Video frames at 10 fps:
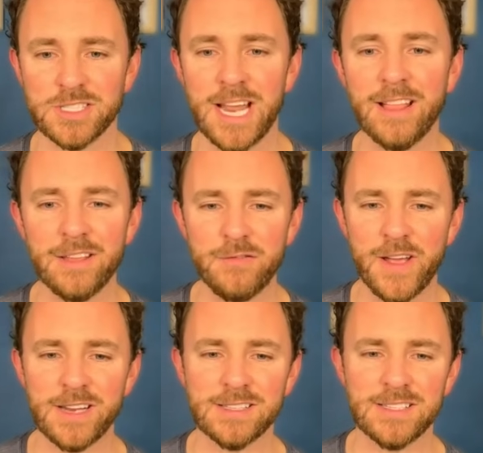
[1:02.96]
Daily
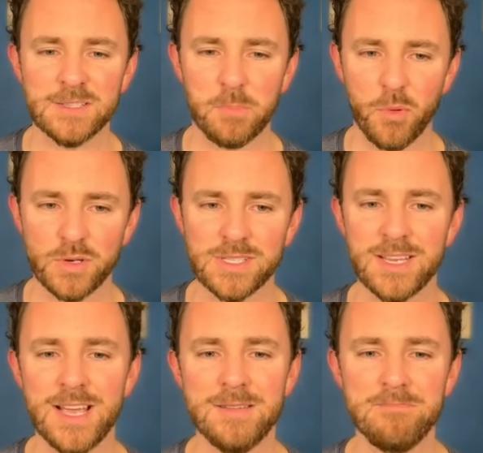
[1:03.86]
fantasy sports
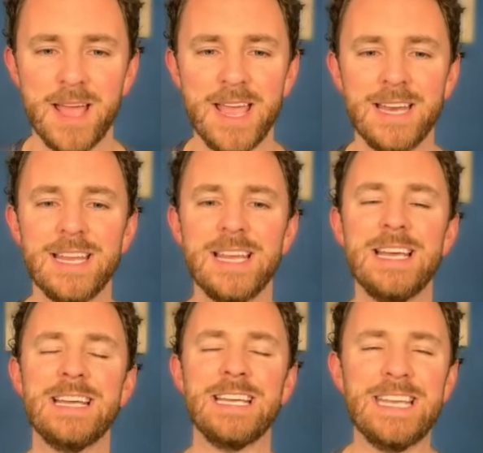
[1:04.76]
made
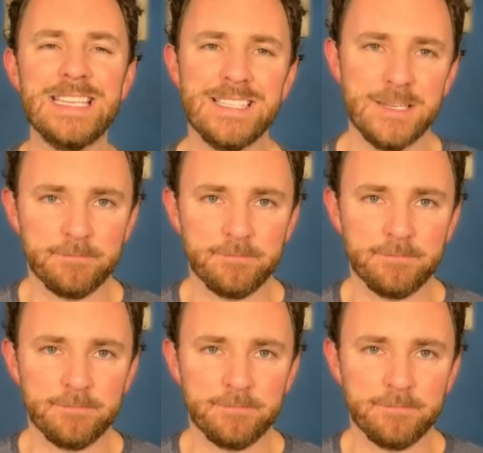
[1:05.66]
easy.